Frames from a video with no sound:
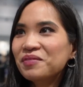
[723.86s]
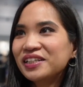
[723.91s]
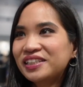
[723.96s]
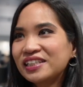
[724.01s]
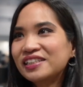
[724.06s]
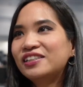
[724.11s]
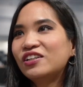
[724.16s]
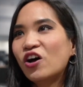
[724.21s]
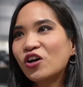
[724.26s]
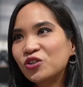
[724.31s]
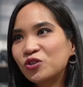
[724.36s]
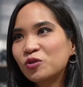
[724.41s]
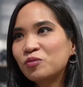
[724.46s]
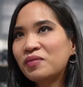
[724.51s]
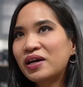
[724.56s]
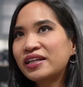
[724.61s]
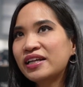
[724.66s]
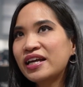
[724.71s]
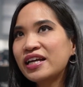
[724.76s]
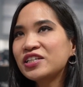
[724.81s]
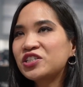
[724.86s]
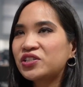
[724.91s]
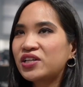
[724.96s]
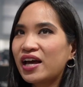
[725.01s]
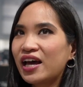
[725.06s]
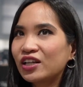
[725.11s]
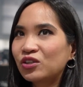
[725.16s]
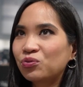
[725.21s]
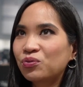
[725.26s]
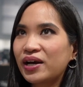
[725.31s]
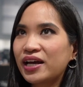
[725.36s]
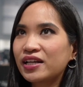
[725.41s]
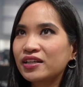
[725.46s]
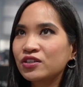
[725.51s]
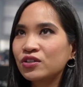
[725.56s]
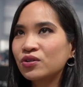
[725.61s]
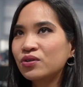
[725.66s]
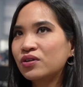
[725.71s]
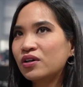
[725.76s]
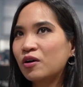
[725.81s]
But it's hard to manage that when
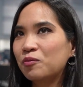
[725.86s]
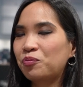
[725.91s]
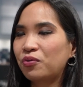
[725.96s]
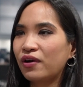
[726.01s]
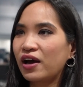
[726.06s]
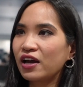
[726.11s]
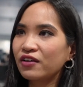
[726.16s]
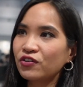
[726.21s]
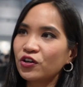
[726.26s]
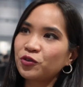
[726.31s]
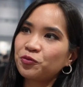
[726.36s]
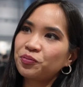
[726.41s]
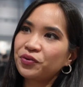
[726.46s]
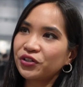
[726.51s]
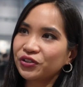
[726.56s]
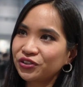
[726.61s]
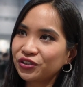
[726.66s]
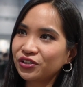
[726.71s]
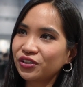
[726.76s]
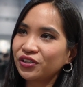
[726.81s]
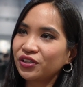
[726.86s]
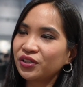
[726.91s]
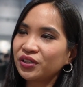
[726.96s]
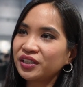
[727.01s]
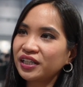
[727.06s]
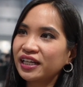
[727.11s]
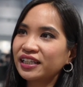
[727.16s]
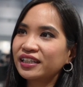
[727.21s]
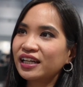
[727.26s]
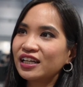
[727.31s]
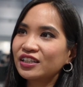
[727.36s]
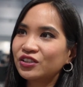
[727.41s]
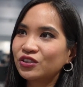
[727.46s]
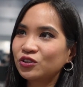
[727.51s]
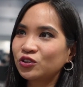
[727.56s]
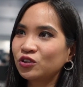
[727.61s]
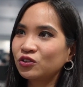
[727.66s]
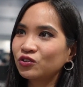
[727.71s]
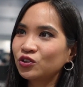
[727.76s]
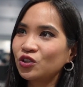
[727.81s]
you're a private person and that
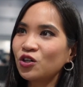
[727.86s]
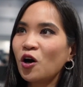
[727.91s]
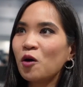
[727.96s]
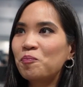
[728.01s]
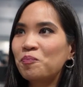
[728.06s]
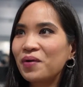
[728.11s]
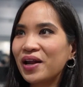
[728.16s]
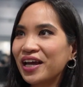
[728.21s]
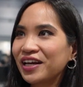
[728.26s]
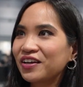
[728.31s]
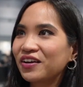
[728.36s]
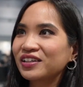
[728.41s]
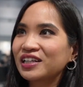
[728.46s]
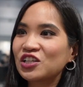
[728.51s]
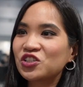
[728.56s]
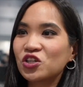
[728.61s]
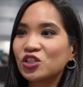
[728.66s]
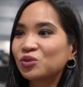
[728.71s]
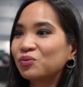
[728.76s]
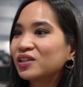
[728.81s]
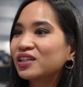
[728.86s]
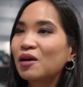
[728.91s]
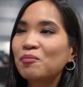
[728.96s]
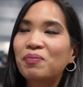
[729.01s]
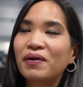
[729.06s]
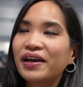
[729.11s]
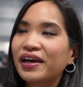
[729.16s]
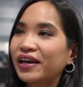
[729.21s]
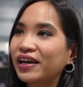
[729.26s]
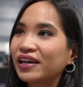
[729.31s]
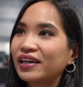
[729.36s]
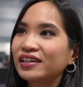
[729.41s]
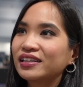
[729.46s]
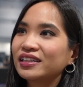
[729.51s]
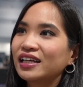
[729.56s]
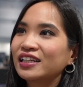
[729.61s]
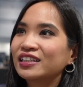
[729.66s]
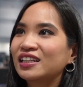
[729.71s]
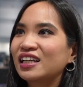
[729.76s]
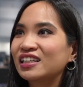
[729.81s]
you're a player that just want to play,
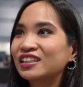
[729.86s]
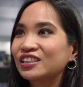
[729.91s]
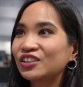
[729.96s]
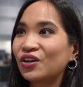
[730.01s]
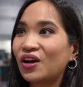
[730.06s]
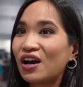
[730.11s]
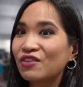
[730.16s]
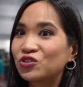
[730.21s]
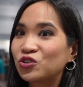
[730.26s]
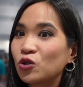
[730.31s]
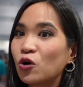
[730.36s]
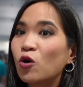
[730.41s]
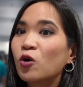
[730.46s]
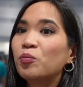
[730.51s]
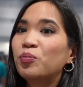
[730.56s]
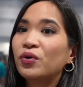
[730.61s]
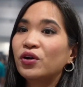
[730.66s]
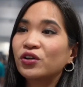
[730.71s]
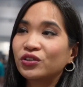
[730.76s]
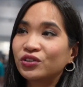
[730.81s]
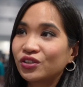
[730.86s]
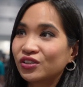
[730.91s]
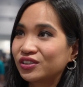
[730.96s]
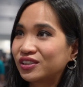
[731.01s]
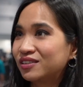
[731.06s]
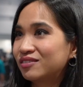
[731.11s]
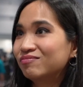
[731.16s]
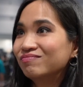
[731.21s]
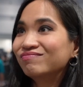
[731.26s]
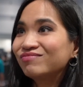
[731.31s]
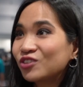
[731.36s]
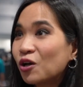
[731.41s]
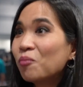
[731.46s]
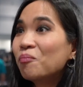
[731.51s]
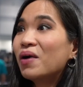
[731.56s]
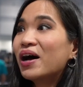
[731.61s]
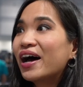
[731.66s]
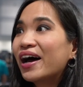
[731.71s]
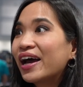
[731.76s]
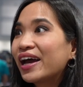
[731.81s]
and then you have to open your
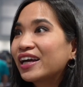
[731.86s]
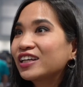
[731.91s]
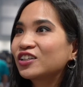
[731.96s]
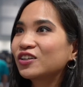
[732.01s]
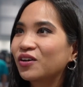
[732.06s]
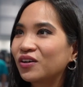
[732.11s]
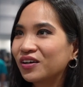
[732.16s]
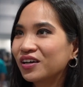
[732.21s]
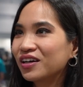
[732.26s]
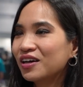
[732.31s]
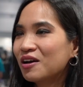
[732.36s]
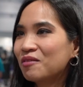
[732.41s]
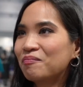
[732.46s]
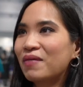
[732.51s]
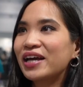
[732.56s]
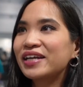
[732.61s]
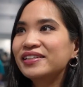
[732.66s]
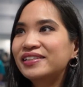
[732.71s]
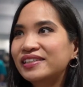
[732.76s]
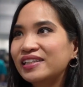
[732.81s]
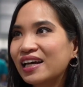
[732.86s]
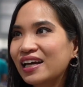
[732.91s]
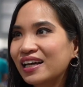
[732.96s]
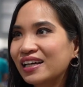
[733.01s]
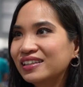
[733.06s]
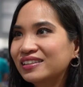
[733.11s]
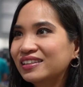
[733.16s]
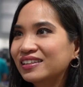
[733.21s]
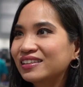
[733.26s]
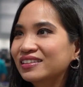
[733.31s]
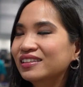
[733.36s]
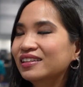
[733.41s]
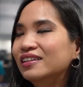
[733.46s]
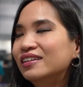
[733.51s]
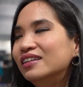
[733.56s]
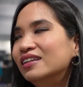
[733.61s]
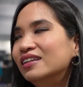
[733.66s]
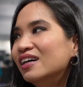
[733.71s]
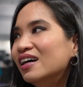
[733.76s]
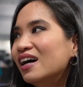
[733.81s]
line, your mindset, and
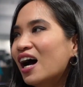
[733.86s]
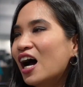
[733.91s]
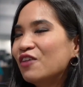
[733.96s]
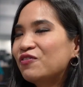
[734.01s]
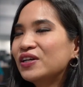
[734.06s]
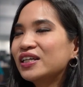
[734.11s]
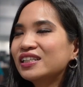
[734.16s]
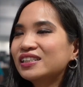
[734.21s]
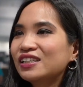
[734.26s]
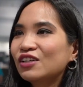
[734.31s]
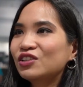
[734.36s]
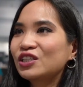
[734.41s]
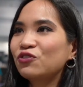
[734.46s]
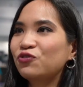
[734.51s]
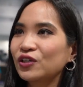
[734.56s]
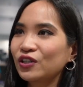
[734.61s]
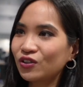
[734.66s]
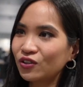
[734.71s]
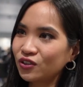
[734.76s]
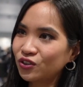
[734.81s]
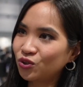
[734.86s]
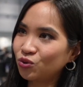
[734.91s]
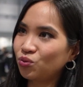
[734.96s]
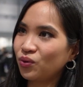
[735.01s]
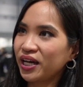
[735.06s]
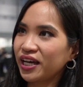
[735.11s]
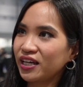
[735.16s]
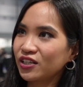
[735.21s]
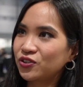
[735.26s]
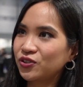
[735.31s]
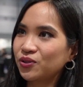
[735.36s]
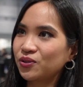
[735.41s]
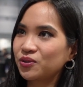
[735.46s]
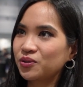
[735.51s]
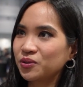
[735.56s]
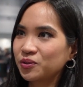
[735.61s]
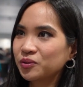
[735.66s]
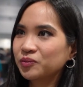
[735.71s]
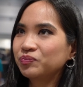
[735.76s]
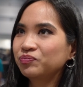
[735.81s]
I think it's a difficult way
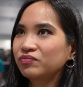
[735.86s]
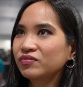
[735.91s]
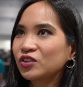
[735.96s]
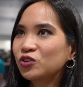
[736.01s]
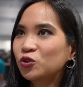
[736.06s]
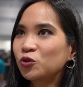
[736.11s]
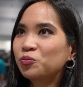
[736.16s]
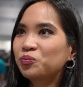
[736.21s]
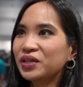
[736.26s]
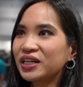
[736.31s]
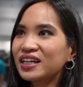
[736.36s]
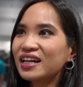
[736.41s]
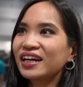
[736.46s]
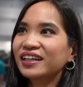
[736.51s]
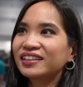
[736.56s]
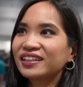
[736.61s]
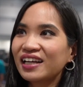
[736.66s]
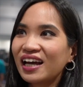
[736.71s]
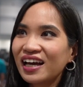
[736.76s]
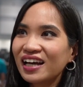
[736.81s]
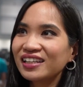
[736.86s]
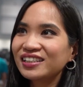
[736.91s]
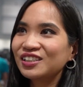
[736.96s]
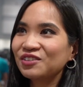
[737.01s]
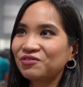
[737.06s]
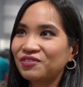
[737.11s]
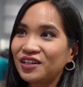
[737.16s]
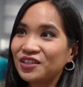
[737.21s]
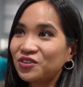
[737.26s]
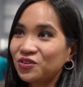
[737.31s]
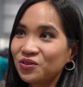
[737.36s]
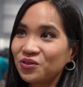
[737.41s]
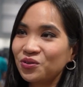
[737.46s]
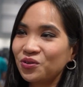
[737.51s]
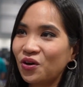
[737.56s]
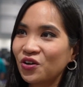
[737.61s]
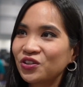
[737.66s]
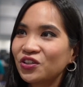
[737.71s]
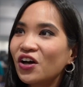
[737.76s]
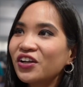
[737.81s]
to be like that when you
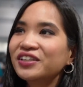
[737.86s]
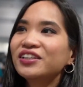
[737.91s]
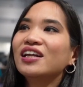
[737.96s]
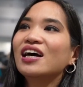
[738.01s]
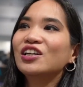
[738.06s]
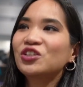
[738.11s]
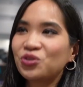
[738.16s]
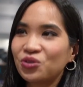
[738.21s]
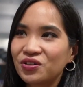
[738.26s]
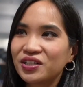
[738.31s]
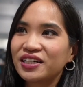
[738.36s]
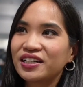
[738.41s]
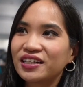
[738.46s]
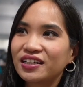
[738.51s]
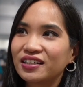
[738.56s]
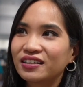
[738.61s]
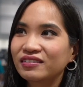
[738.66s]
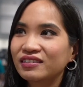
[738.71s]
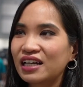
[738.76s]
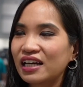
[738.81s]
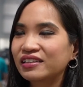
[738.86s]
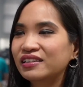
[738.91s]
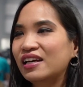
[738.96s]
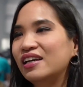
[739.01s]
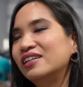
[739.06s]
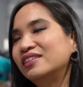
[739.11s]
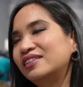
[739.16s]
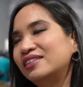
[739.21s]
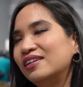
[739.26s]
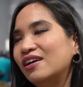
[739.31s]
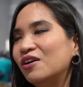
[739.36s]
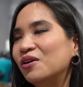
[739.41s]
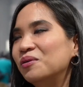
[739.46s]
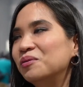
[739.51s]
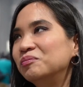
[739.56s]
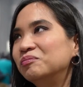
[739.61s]
are not naturally like this. So